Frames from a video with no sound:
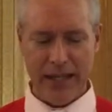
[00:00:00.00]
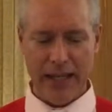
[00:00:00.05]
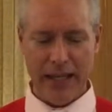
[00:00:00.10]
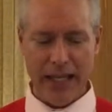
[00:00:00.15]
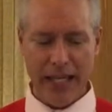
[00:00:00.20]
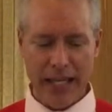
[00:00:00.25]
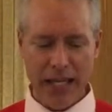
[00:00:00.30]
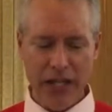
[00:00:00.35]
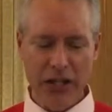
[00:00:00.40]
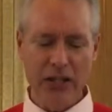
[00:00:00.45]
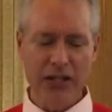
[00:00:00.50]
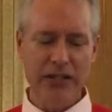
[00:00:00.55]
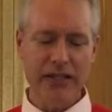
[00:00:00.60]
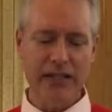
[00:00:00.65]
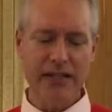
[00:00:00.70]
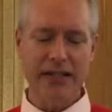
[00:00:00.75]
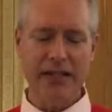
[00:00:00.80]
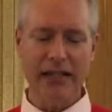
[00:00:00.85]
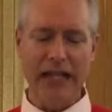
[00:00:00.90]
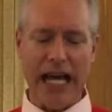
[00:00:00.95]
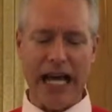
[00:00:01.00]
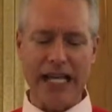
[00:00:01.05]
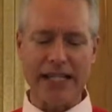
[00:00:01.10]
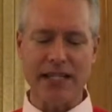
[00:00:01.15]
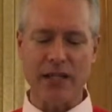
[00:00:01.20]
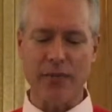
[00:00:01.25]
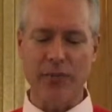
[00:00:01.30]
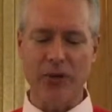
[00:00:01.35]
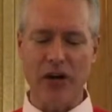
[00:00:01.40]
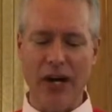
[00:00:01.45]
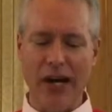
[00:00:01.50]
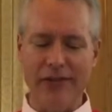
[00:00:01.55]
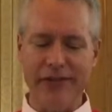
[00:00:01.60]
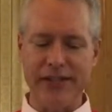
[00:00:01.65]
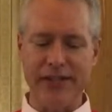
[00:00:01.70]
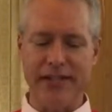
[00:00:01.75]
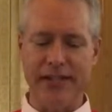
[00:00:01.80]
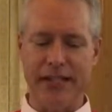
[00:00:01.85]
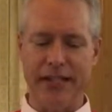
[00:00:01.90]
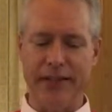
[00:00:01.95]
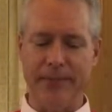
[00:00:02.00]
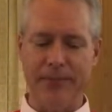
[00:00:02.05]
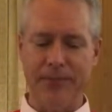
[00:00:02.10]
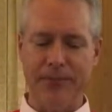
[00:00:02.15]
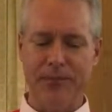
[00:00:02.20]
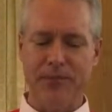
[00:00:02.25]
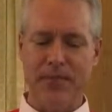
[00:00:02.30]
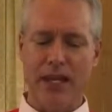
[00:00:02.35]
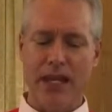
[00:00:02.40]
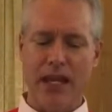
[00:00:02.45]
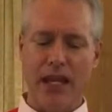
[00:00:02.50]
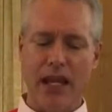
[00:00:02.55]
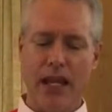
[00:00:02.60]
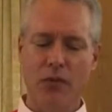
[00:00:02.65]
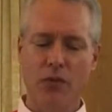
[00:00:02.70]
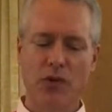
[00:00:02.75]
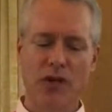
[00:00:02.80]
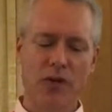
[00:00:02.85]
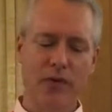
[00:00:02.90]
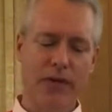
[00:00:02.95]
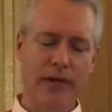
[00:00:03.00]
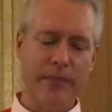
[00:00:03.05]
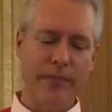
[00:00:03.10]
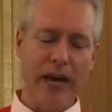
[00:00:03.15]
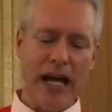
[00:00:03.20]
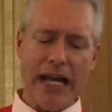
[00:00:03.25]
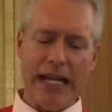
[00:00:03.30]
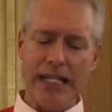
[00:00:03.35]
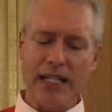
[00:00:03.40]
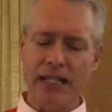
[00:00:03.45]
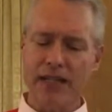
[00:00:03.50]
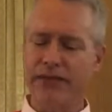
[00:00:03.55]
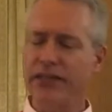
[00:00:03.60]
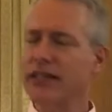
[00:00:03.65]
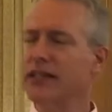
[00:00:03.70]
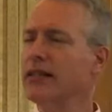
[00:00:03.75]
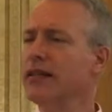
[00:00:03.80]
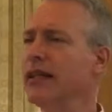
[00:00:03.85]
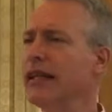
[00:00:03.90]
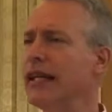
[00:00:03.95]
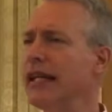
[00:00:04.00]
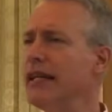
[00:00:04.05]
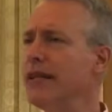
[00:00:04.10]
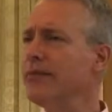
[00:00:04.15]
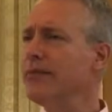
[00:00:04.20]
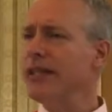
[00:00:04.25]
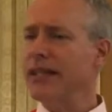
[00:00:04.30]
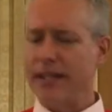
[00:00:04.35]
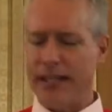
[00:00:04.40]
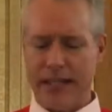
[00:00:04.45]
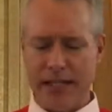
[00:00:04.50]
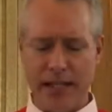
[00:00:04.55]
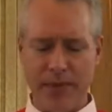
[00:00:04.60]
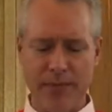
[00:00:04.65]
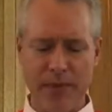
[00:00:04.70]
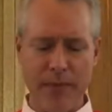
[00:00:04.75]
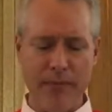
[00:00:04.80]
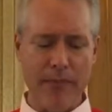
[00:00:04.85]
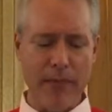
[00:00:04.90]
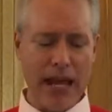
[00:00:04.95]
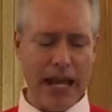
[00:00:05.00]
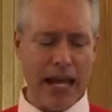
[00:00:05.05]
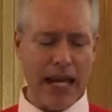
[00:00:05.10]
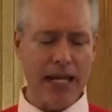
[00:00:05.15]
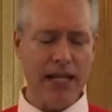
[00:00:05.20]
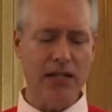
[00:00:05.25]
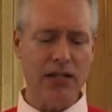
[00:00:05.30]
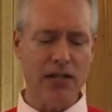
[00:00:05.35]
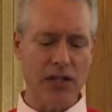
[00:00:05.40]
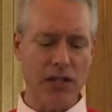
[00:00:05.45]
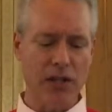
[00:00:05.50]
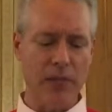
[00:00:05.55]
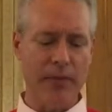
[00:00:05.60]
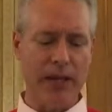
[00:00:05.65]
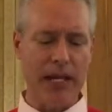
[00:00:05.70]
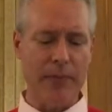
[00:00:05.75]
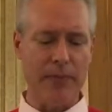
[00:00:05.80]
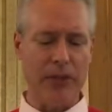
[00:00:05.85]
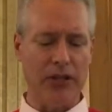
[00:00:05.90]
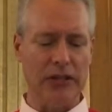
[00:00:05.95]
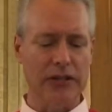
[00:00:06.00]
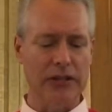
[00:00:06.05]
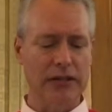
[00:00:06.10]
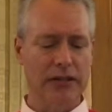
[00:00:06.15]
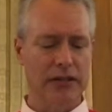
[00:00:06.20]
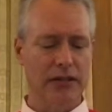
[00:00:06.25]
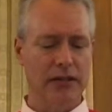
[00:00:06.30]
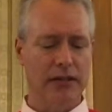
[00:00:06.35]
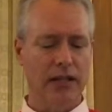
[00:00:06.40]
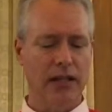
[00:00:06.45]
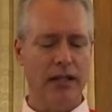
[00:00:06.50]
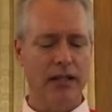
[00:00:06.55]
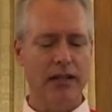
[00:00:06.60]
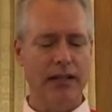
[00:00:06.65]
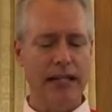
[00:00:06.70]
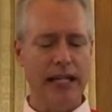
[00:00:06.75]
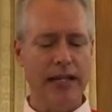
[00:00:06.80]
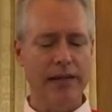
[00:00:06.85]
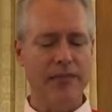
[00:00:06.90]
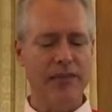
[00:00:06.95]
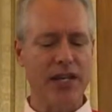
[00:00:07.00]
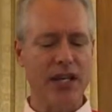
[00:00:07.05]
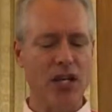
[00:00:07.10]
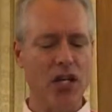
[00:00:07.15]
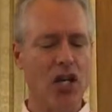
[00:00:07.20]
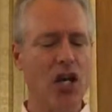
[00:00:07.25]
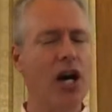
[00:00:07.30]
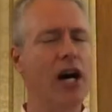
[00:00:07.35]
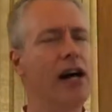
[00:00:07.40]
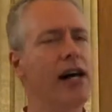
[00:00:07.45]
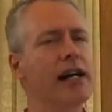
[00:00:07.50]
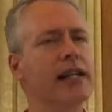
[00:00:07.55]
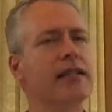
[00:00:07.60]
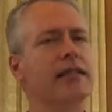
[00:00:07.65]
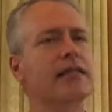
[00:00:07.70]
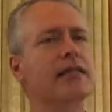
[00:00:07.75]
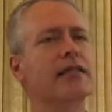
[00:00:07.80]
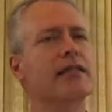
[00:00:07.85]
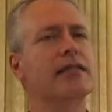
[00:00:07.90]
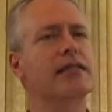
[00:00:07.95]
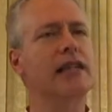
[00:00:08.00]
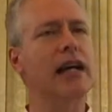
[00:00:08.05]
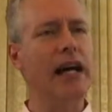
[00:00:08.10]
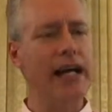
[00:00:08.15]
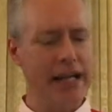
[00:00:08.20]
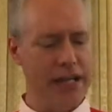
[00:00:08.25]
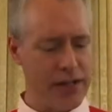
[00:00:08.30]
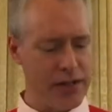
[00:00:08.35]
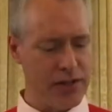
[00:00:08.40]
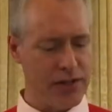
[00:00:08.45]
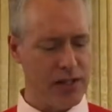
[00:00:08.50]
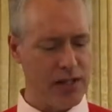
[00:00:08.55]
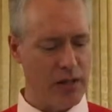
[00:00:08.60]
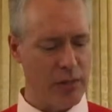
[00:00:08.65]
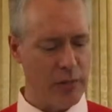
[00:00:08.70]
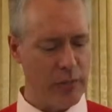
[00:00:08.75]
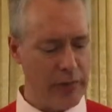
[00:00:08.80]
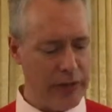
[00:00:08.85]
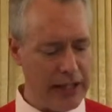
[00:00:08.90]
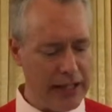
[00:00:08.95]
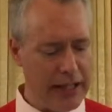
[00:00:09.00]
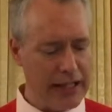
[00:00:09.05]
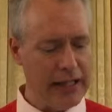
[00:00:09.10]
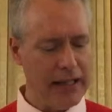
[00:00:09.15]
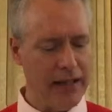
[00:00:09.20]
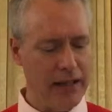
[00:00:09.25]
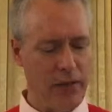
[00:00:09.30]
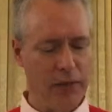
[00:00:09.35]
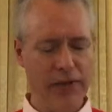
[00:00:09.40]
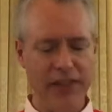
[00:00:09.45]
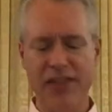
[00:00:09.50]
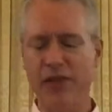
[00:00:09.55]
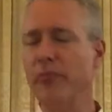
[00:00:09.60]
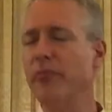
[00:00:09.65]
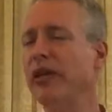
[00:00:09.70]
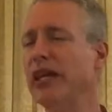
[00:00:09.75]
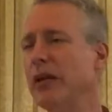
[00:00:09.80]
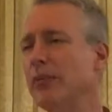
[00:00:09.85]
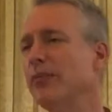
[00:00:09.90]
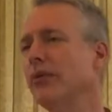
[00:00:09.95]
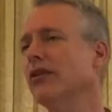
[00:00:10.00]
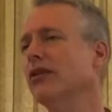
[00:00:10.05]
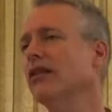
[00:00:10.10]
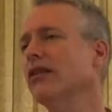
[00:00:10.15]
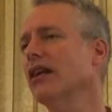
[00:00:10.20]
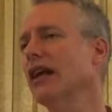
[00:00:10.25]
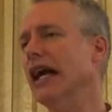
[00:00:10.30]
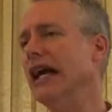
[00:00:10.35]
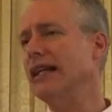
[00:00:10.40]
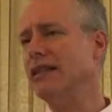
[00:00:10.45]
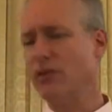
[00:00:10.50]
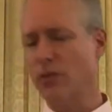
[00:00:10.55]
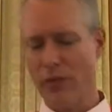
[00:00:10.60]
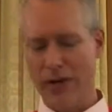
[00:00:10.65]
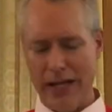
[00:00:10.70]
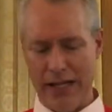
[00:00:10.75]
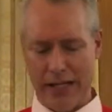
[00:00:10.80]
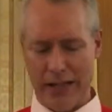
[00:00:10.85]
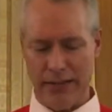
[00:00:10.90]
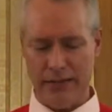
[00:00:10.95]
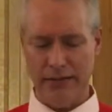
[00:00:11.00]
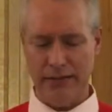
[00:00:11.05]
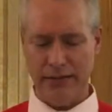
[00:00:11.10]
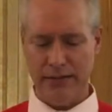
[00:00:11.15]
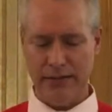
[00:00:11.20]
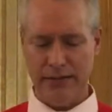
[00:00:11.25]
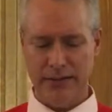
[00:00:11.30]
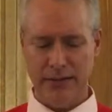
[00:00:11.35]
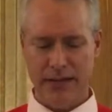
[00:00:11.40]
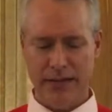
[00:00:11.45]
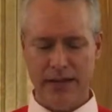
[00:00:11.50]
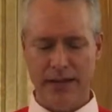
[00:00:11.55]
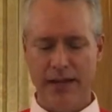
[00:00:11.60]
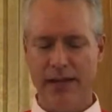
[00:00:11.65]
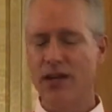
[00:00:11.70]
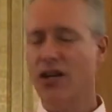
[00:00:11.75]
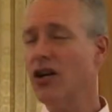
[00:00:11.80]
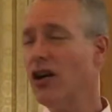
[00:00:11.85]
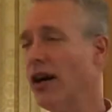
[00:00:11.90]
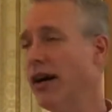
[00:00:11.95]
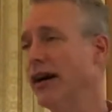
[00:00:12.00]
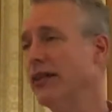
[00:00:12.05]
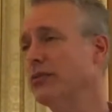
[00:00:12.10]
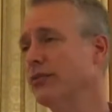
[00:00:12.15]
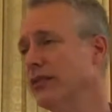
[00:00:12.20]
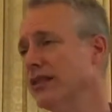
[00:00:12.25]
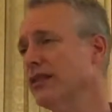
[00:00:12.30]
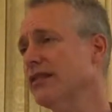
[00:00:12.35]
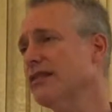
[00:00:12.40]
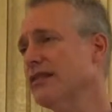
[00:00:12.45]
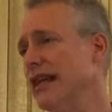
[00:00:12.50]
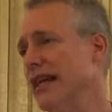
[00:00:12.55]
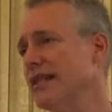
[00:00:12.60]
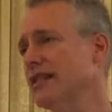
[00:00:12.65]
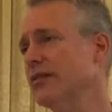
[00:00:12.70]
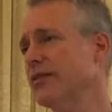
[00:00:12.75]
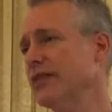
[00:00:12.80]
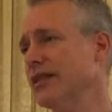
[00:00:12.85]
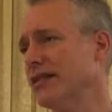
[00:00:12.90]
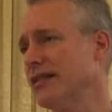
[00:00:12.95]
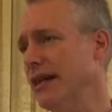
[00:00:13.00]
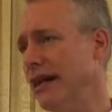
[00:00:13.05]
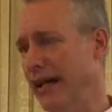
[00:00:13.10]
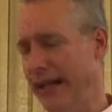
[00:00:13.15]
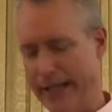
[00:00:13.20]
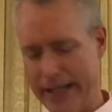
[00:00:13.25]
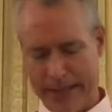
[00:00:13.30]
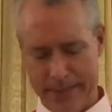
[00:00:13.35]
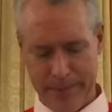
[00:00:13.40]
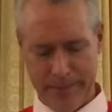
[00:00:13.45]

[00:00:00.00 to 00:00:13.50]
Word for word: Here is the last prophecy, and we're reminded of a claim that has been made to the people, a claim that God desires to be with the people as well, that God will send a Messiah.